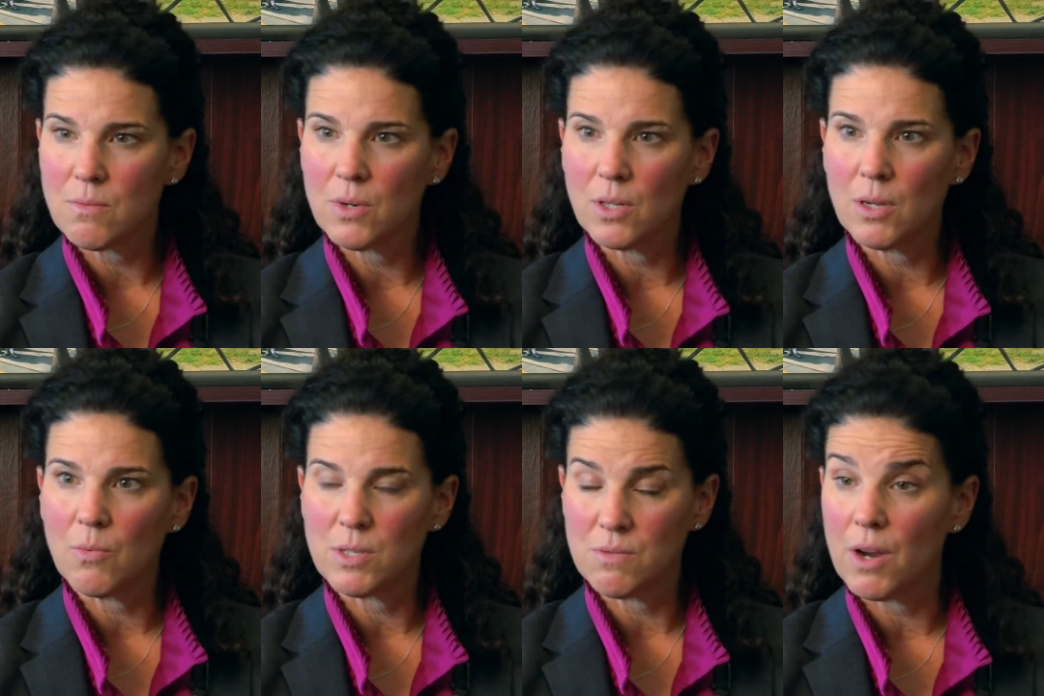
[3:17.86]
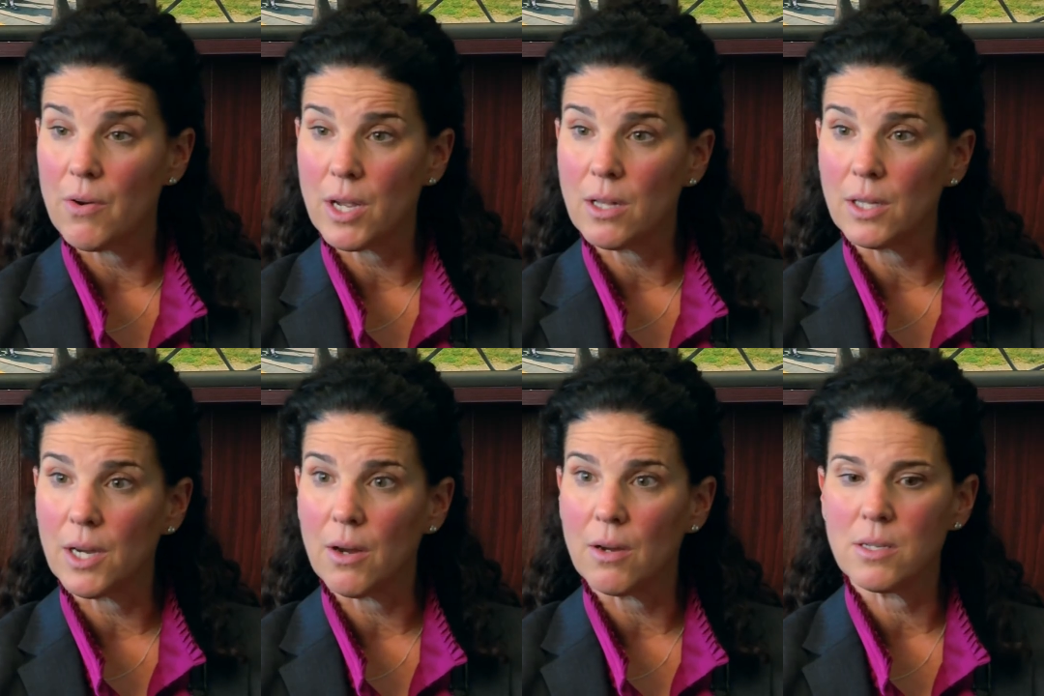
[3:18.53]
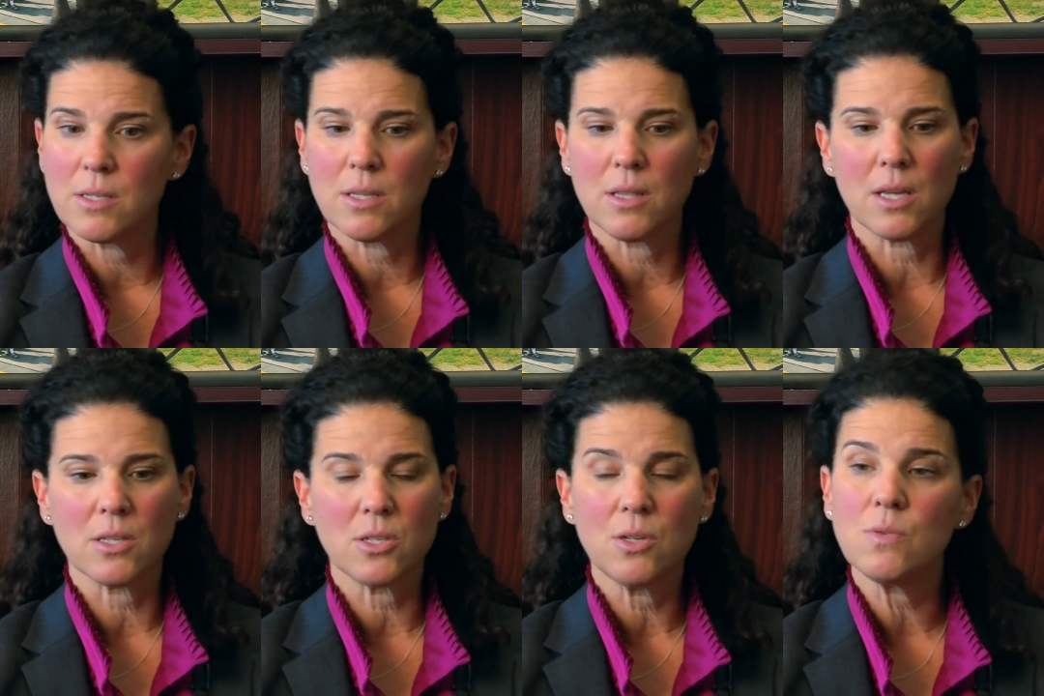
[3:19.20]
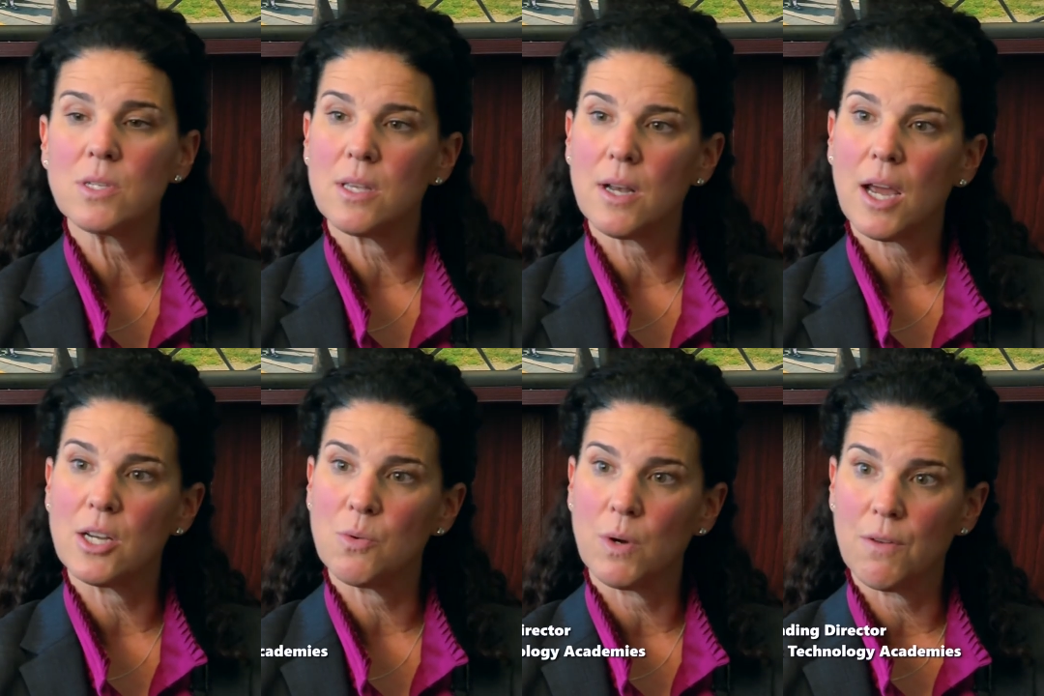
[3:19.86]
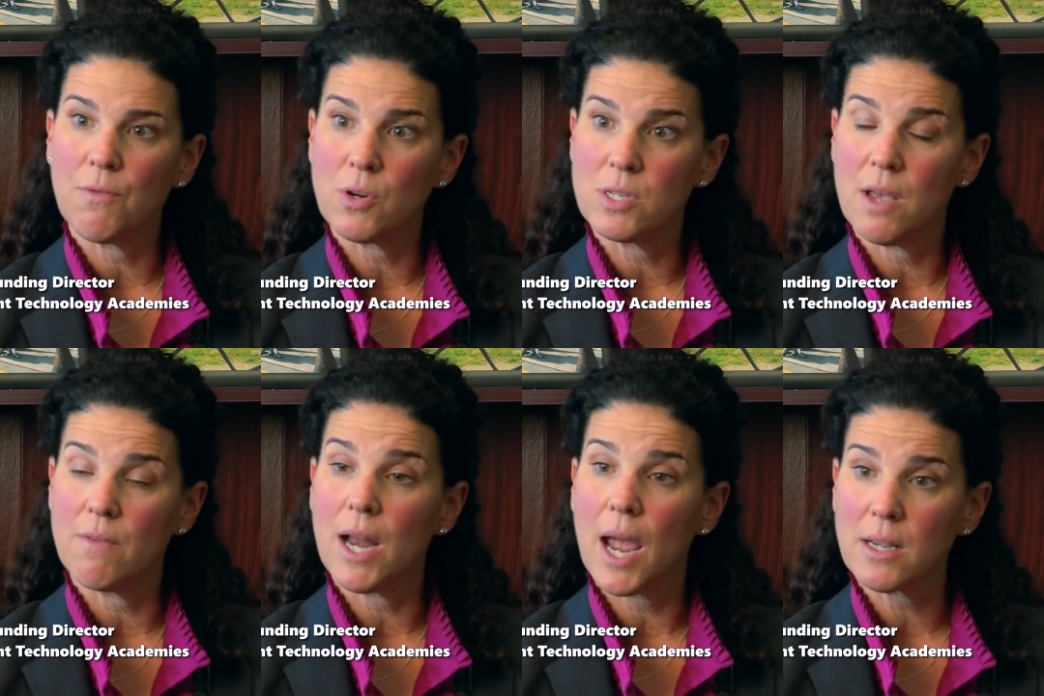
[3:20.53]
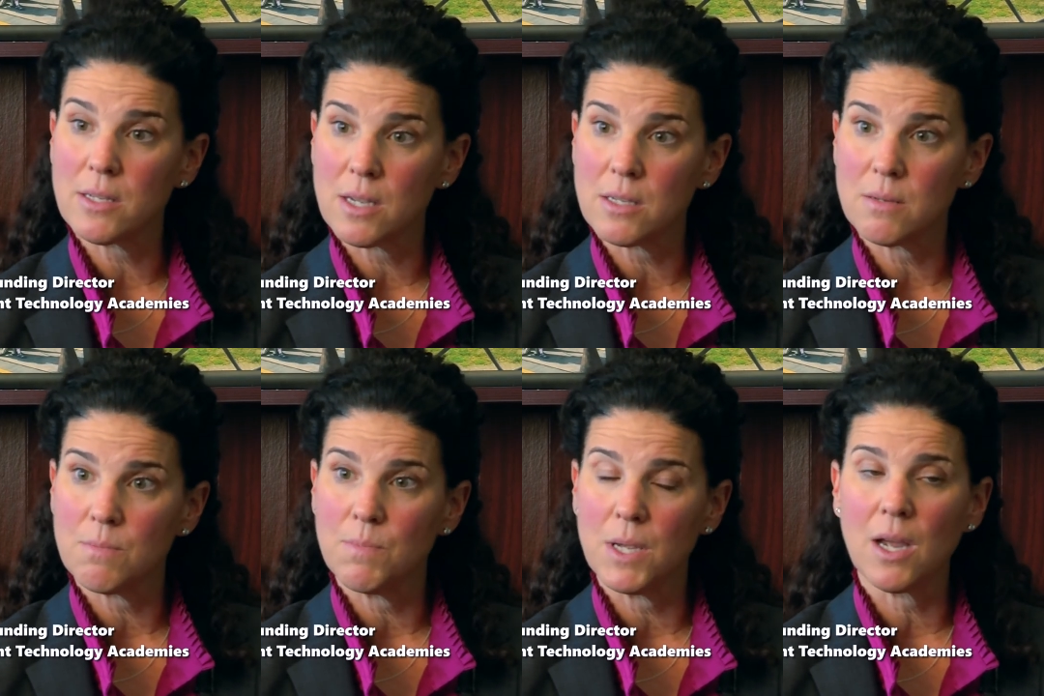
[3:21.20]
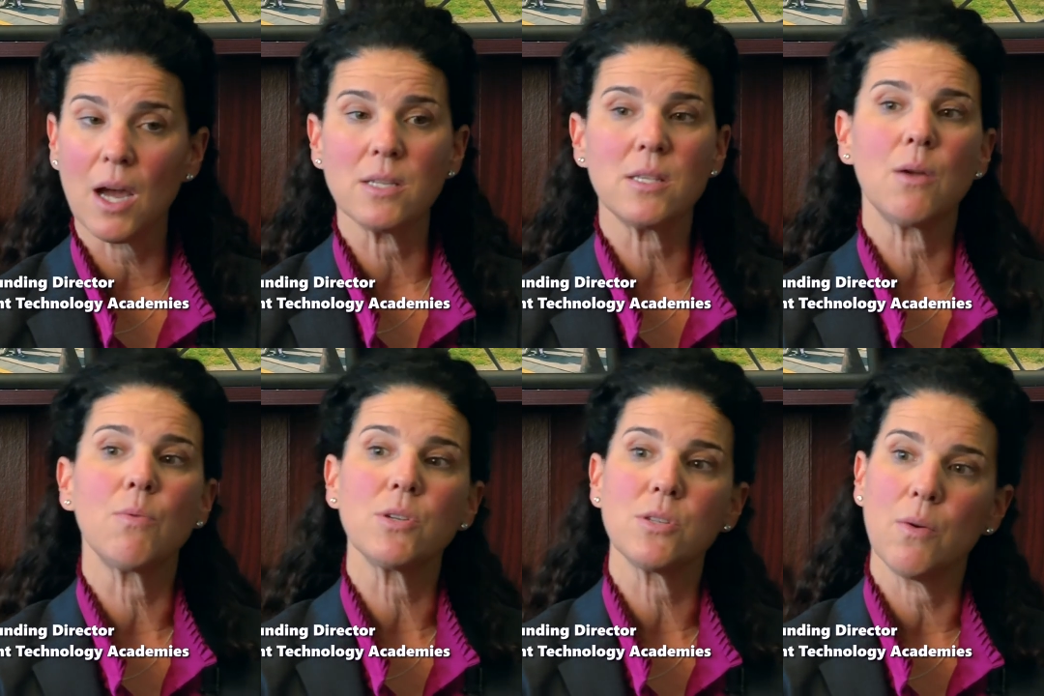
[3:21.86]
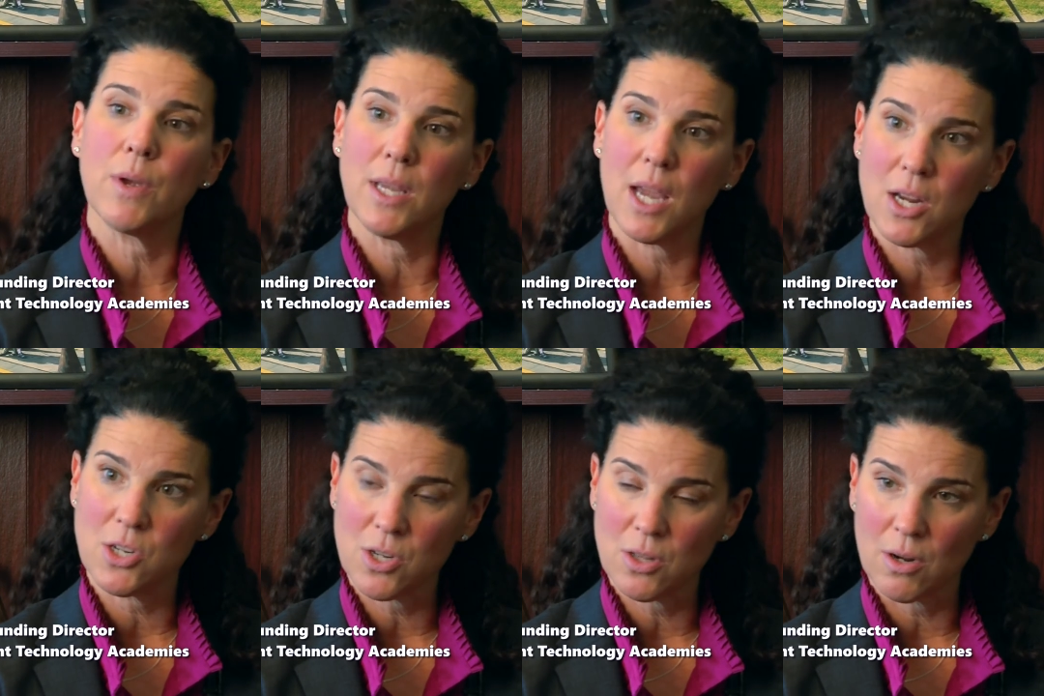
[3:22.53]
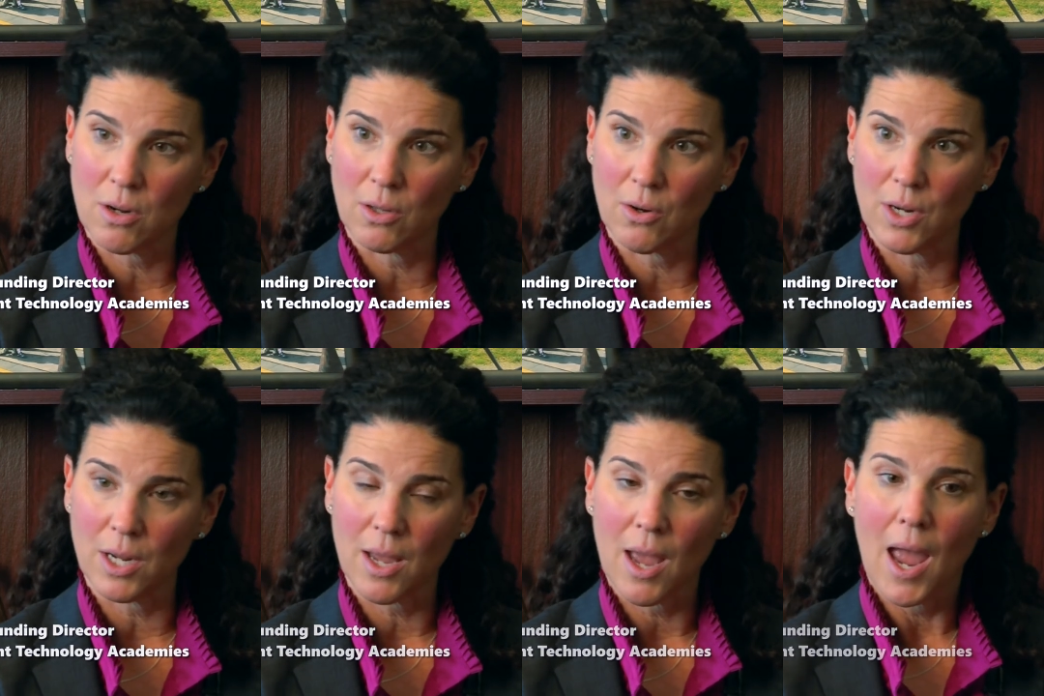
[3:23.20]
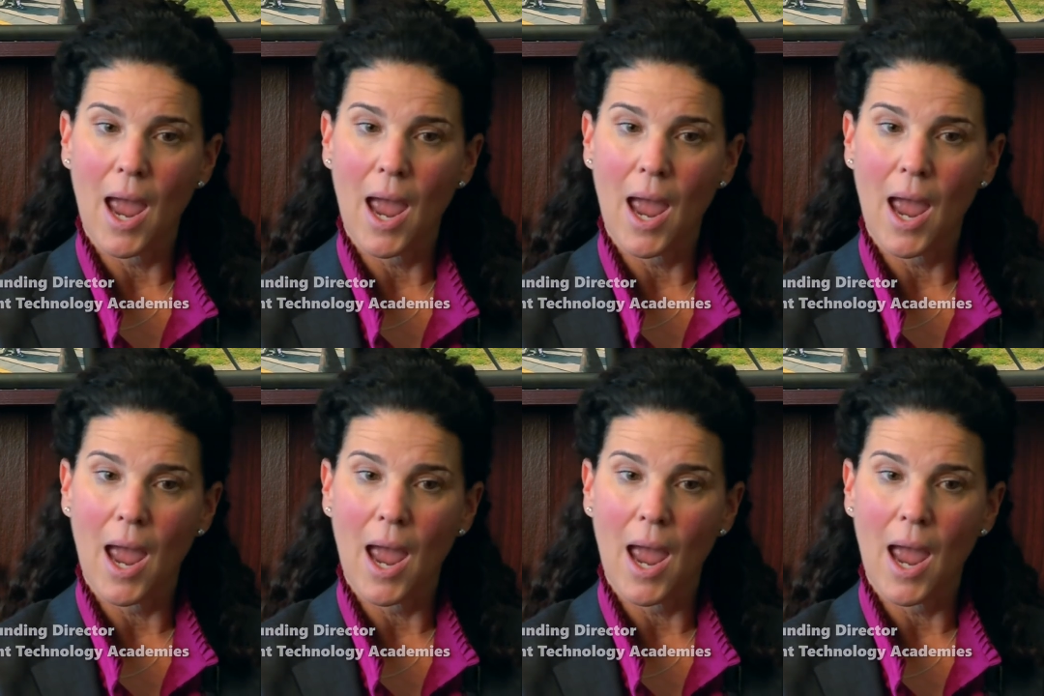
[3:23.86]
really was very clear is that, that students that had 24-7 access, because they were so engaged in their learning,